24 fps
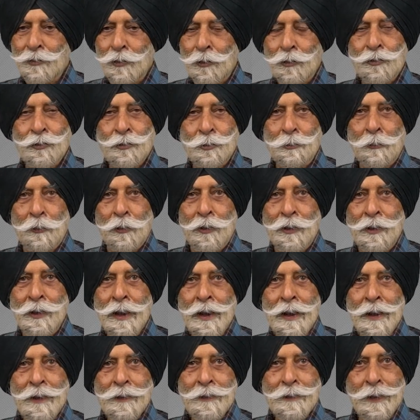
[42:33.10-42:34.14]
so
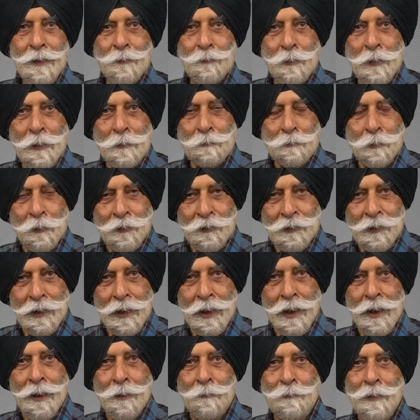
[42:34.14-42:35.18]
small that we put
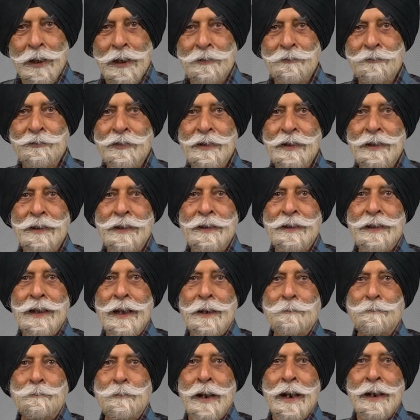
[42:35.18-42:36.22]
our minefield in
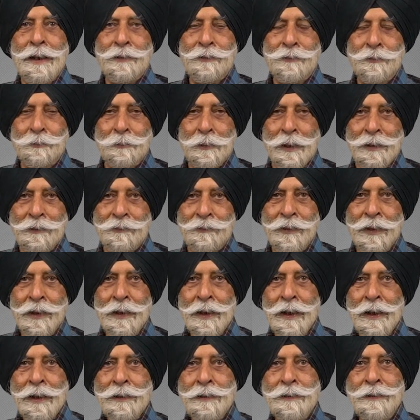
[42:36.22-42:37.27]
that blank space.
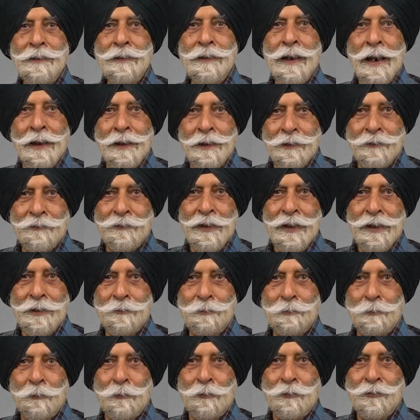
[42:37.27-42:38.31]
None of
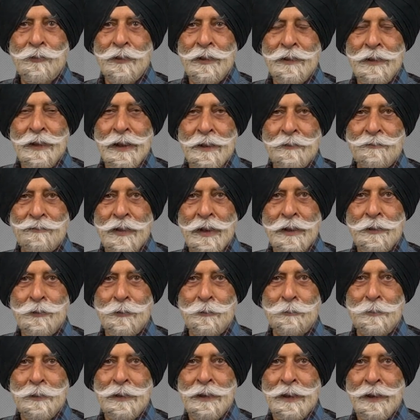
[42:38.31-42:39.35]
these proved in the
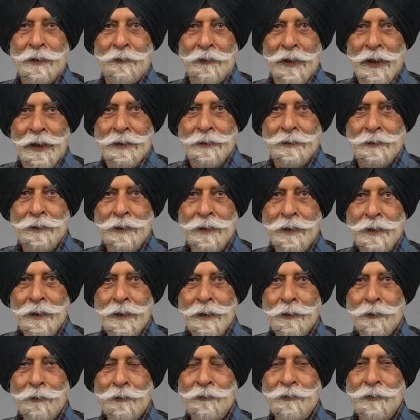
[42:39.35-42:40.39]
event to be correct,
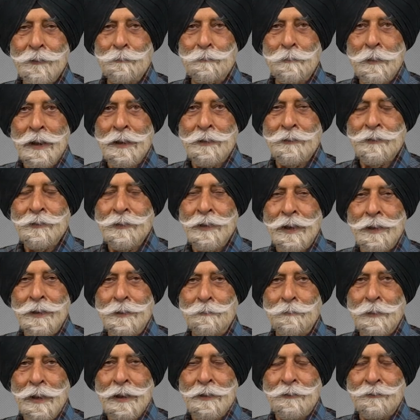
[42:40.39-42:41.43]
because the
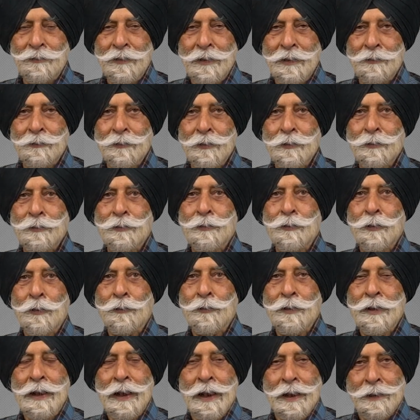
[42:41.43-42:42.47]
Pakistani minefields were
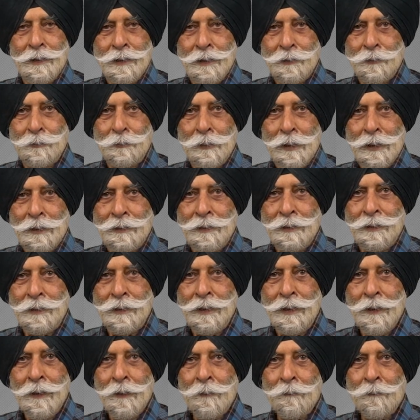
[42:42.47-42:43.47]
totally unexpected